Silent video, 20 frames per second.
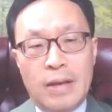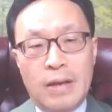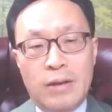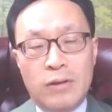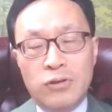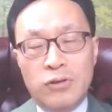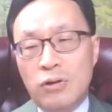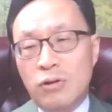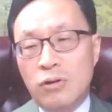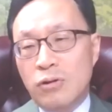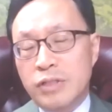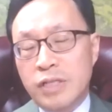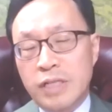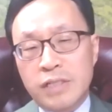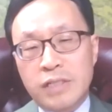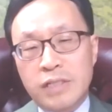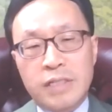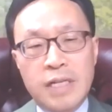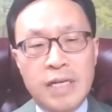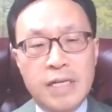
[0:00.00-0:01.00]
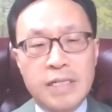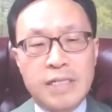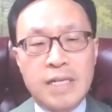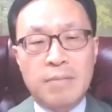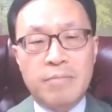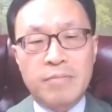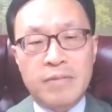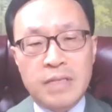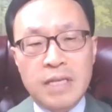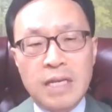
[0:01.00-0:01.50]
You know, these days
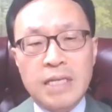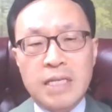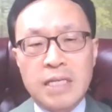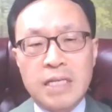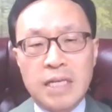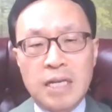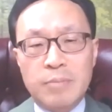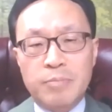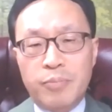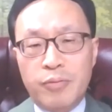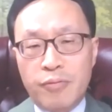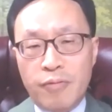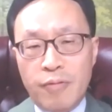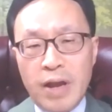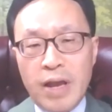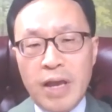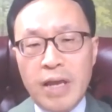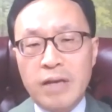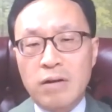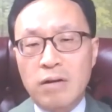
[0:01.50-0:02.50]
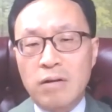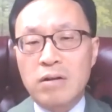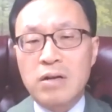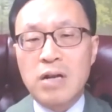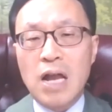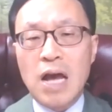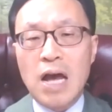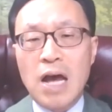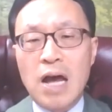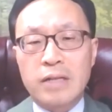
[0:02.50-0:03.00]
I'm thinking and praying a
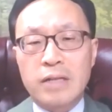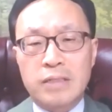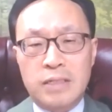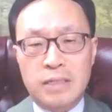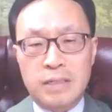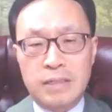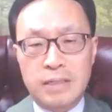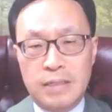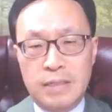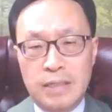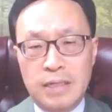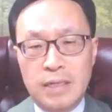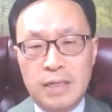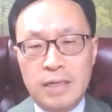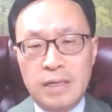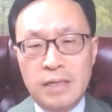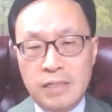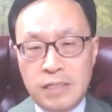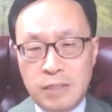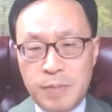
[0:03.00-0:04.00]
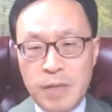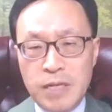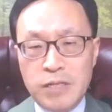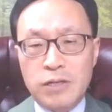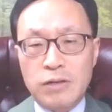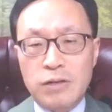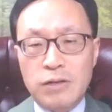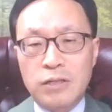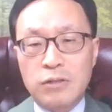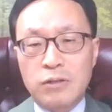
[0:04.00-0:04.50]
lot,
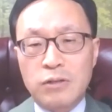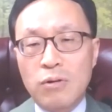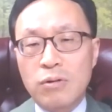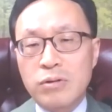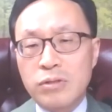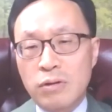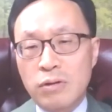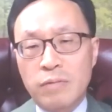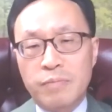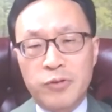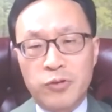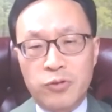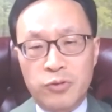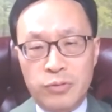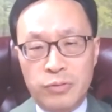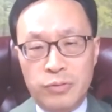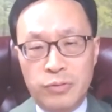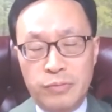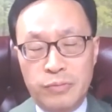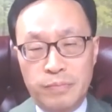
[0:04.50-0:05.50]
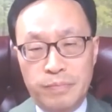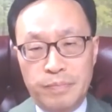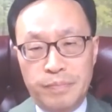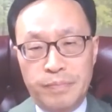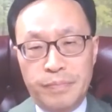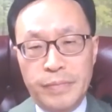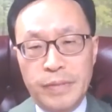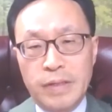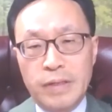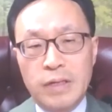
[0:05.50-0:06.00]
especially those of you
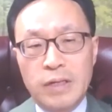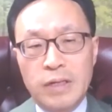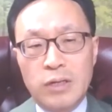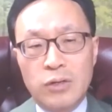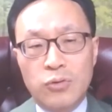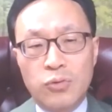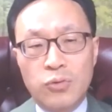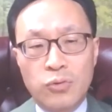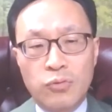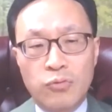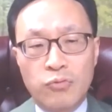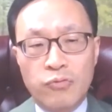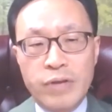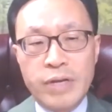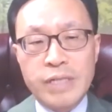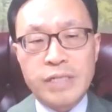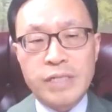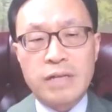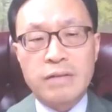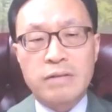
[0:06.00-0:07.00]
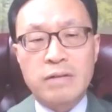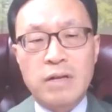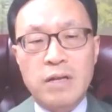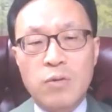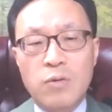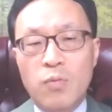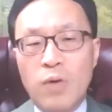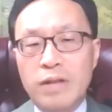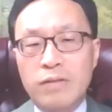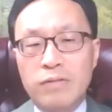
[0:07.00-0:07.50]
who recently
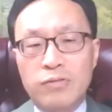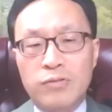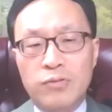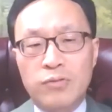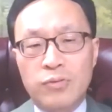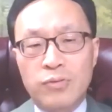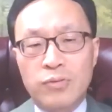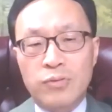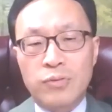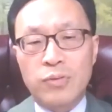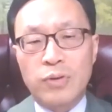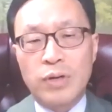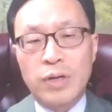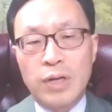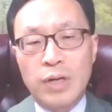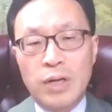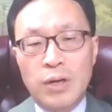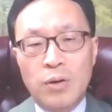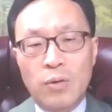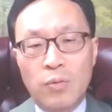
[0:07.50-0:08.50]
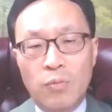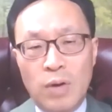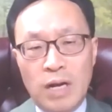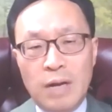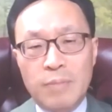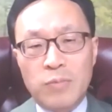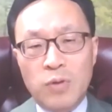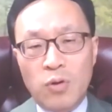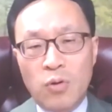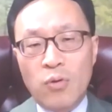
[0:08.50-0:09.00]
went through what
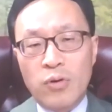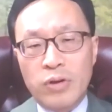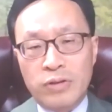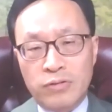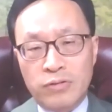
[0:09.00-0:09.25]
I'm going